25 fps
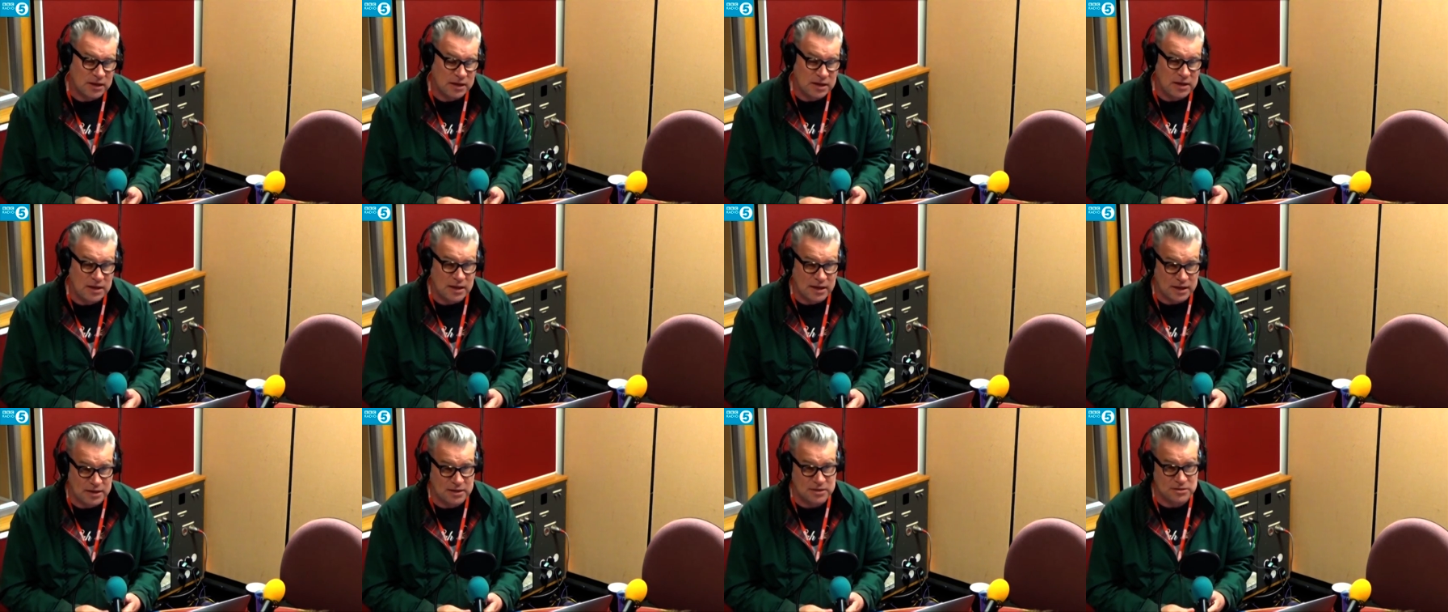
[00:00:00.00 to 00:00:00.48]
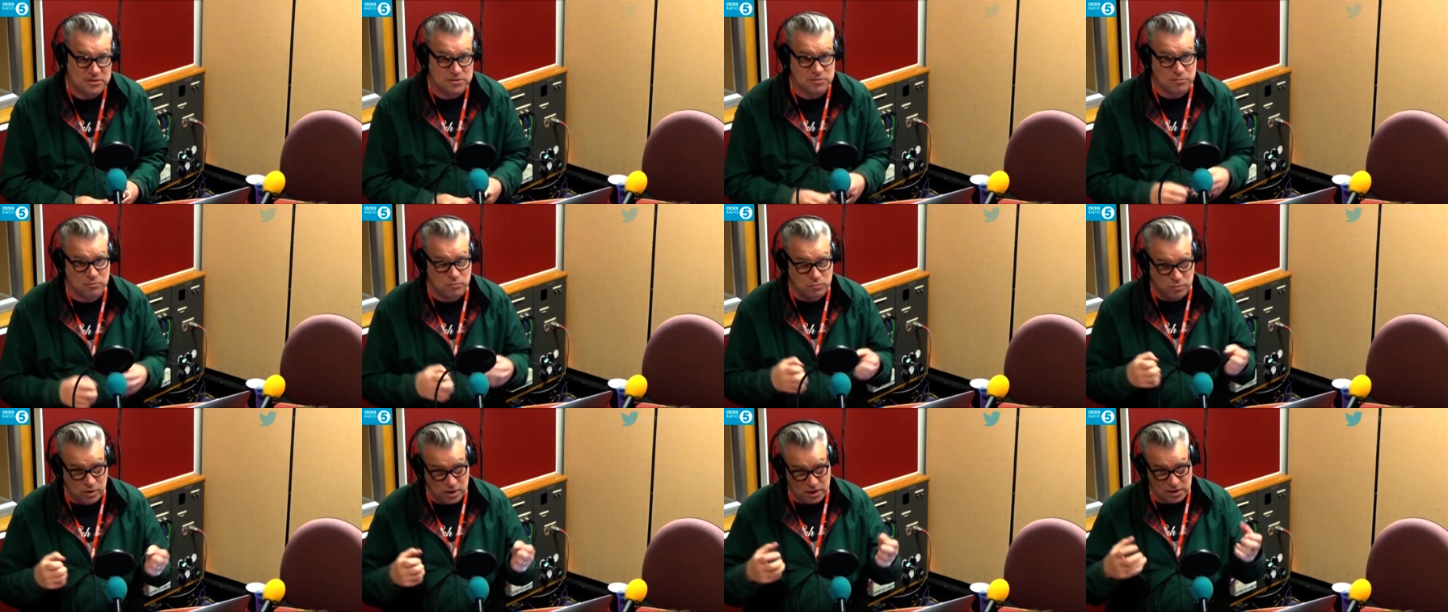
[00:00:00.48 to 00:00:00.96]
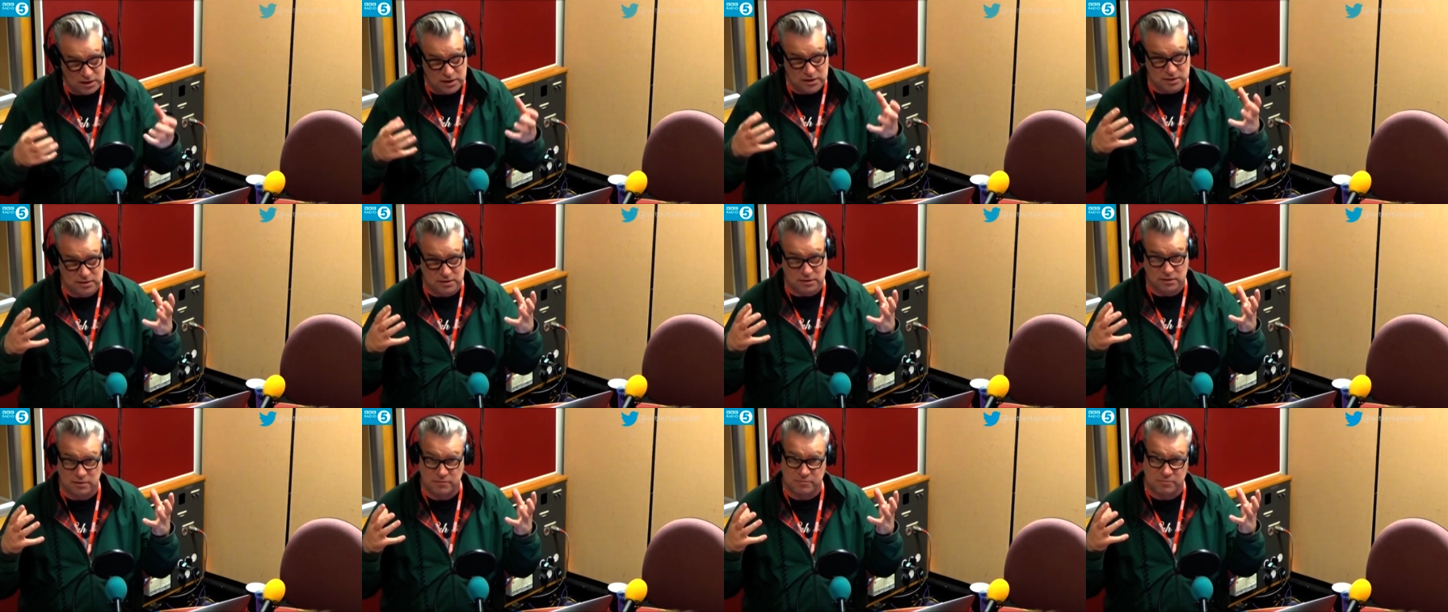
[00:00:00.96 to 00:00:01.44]
he has
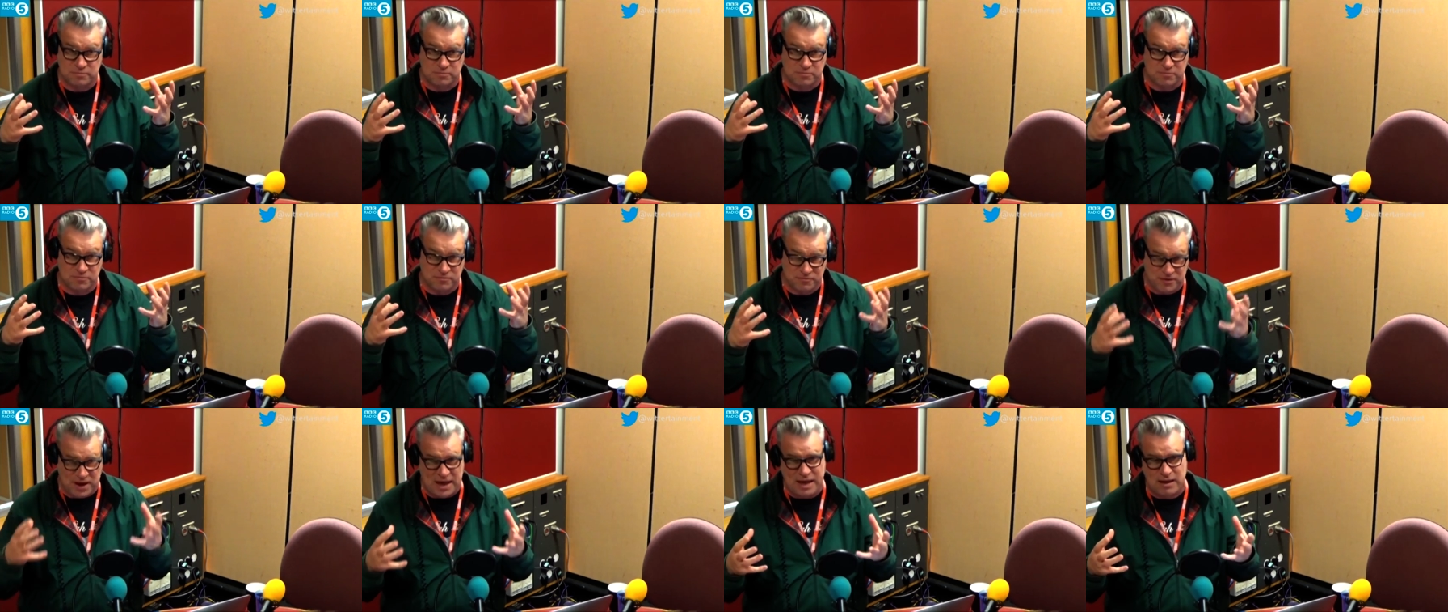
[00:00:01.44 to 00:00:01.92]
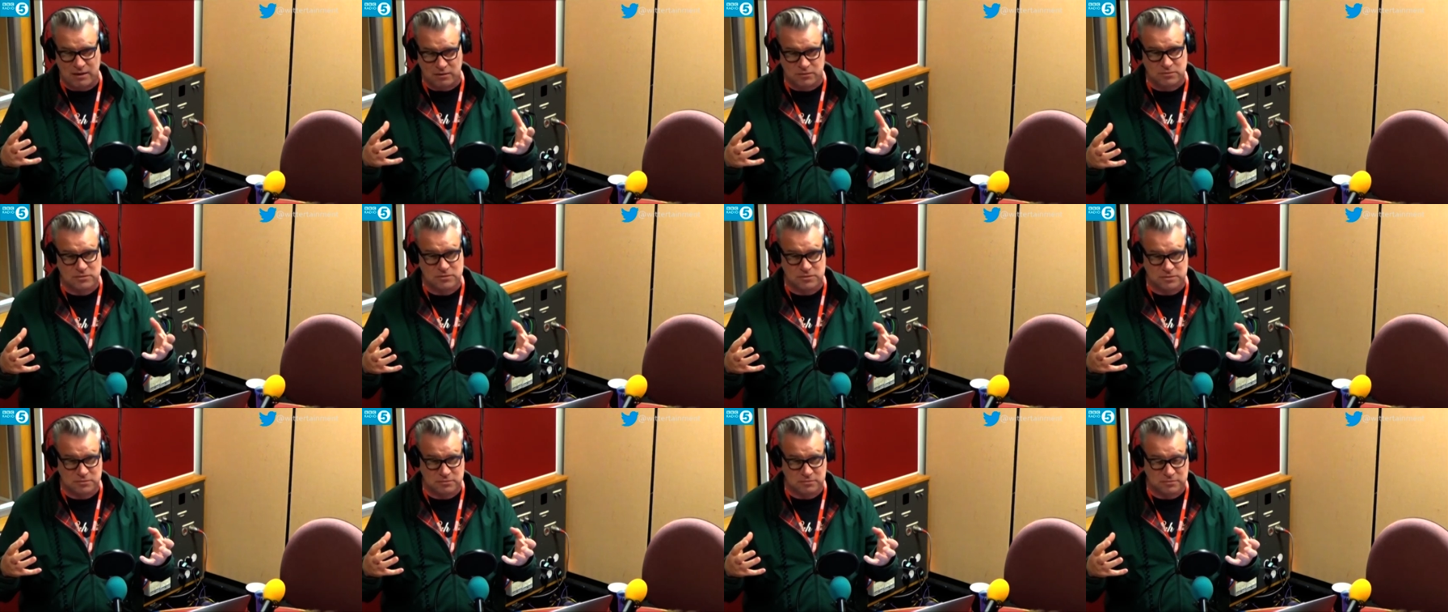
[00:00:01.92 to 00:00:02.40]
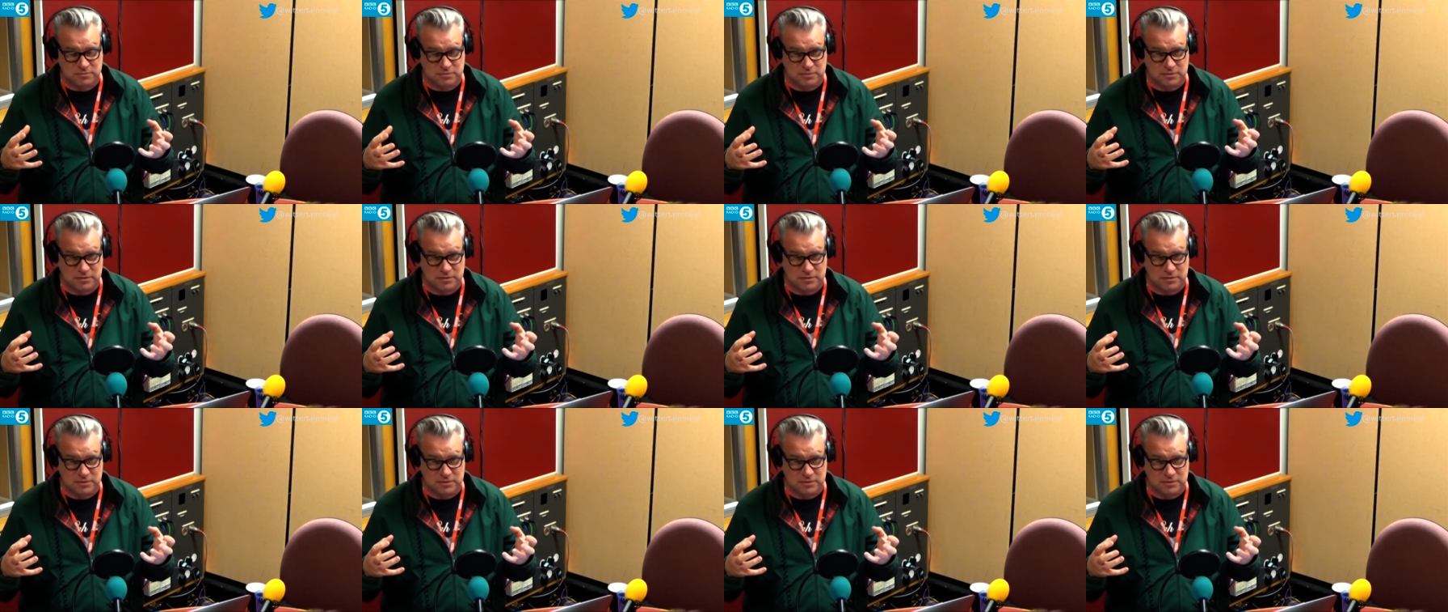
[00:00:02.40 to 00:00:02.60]
really kind of found